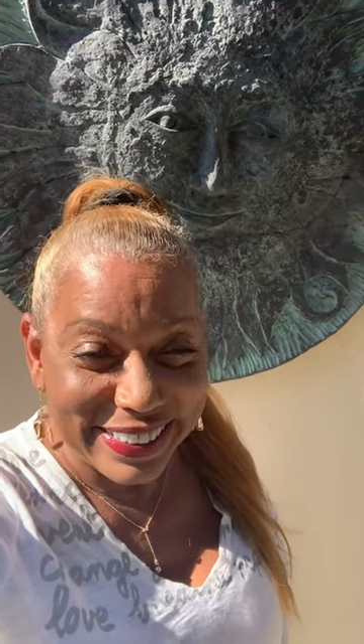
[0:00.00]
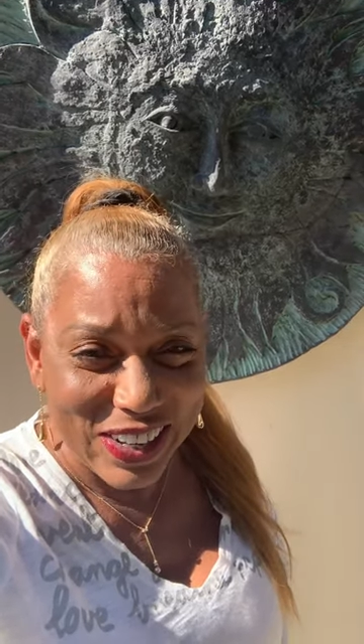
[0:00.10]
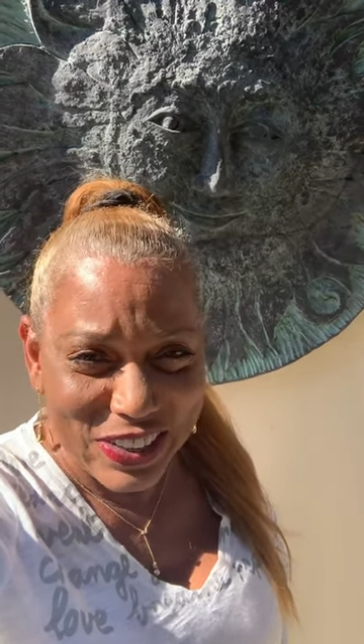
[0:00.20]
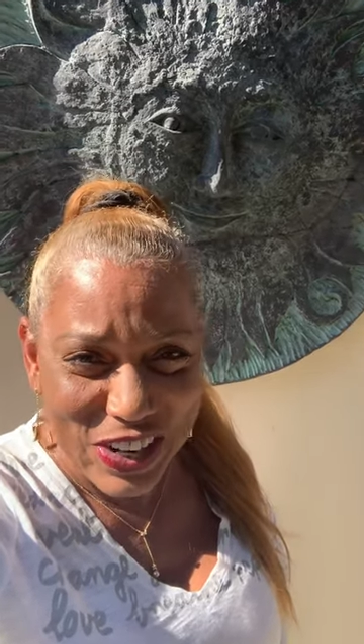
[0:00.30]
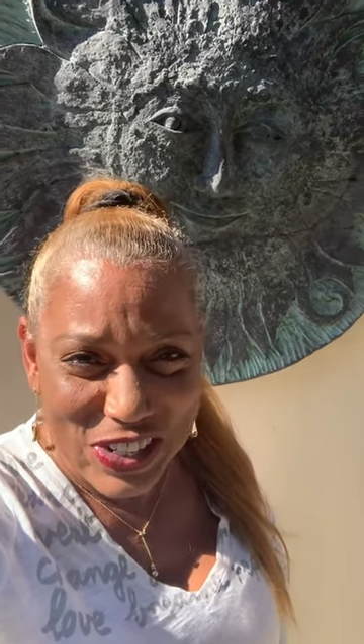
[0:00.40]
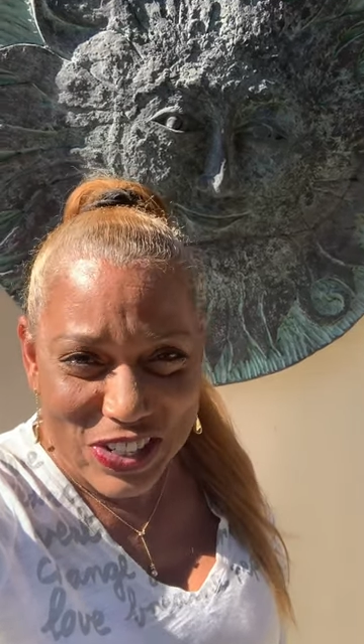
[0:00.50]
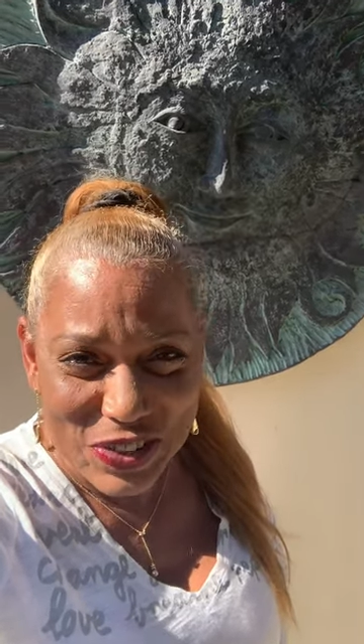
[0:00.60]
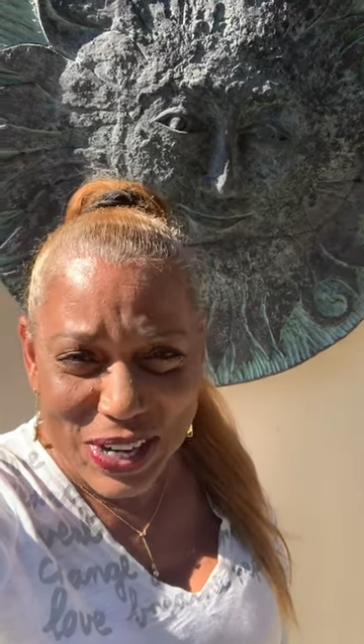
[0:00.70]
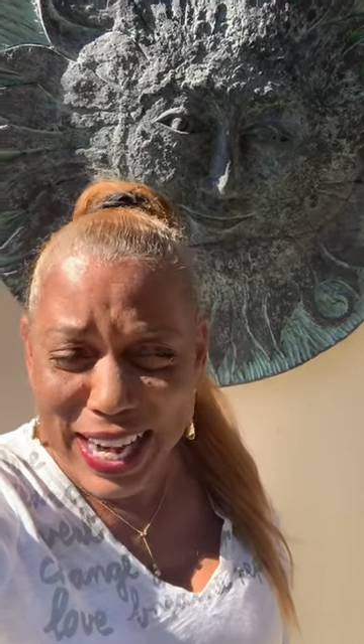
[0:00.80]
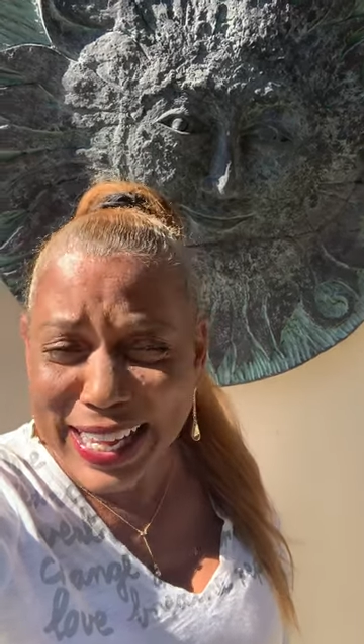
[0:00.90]
Talk to y'all
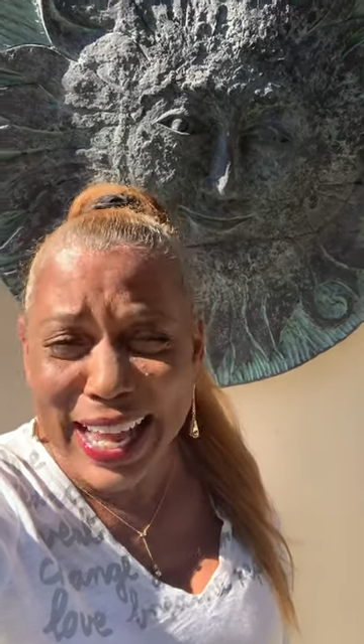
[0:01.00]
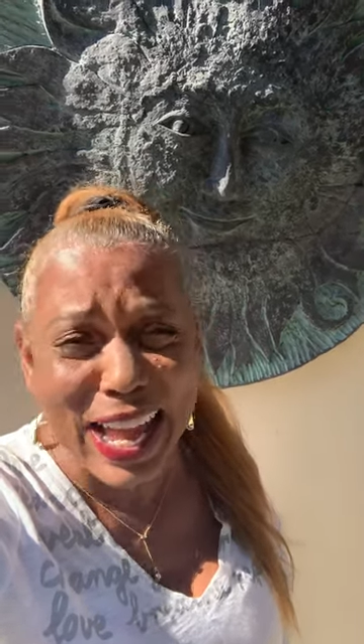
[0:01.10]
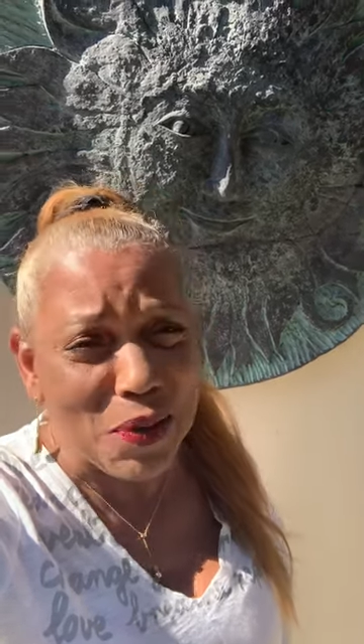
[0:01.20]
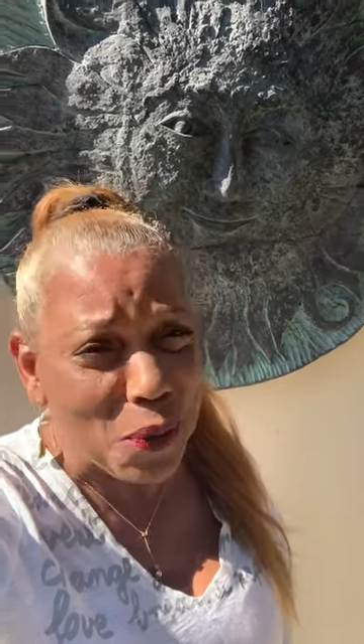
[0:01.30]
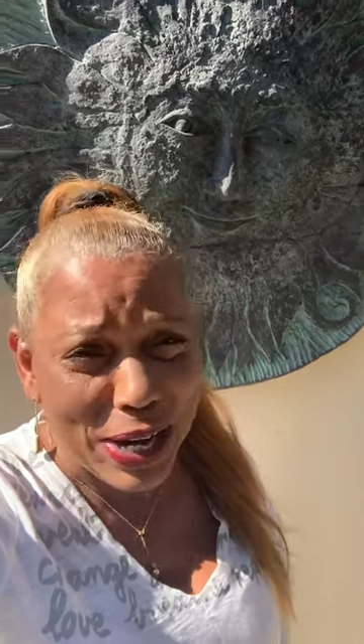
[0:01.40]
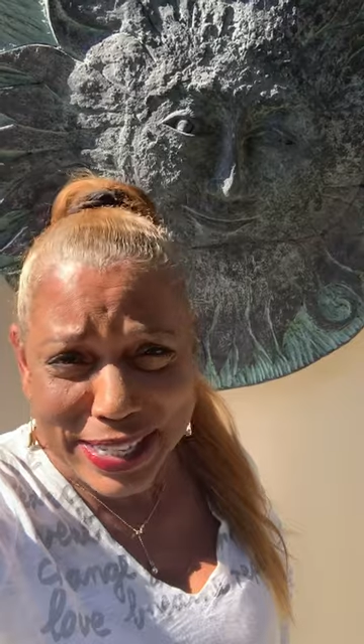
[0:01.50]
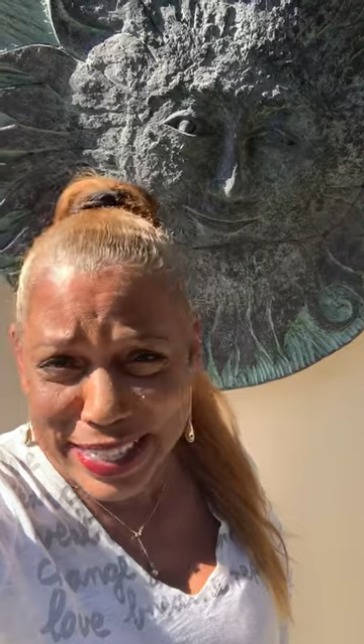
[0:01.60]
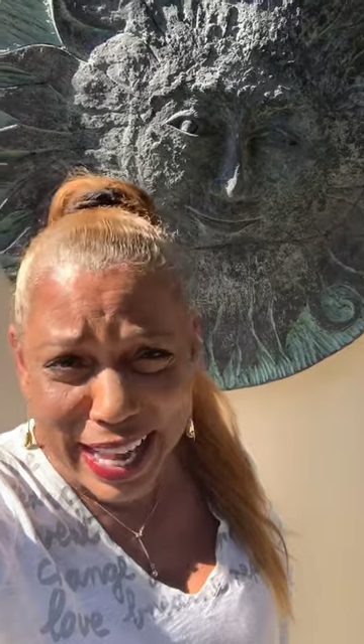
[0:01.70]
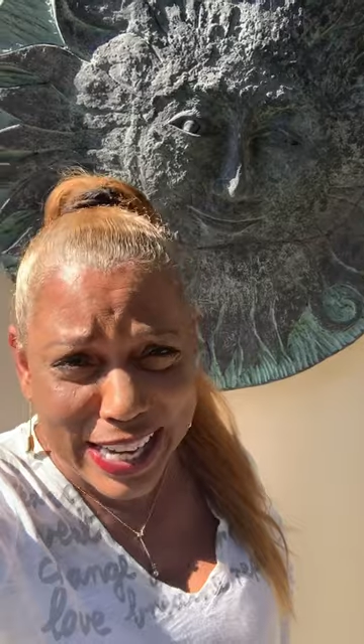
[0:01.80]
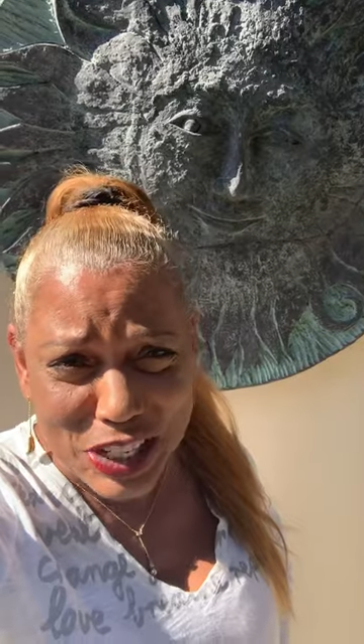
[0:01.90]
soon, and I can't wait
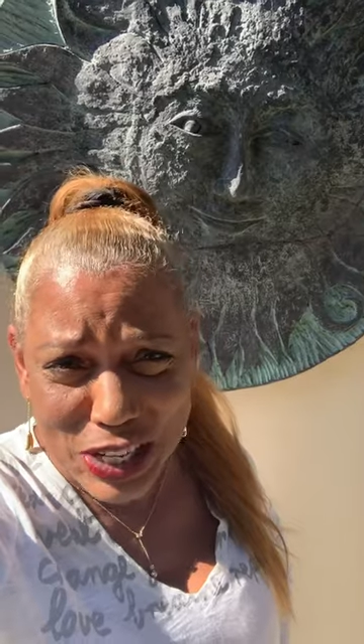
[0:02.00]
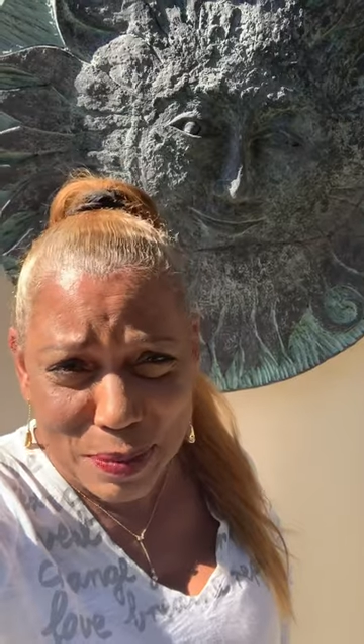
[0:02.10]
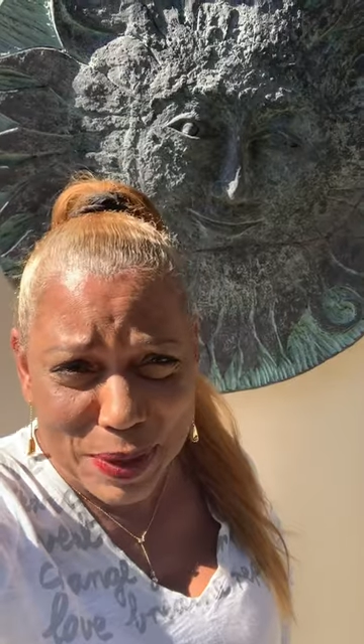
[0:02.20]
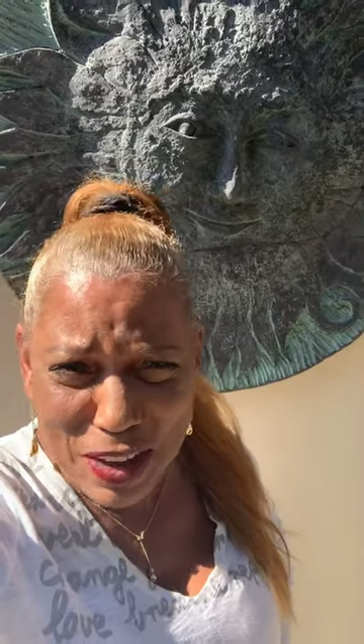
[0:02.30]
to catch up.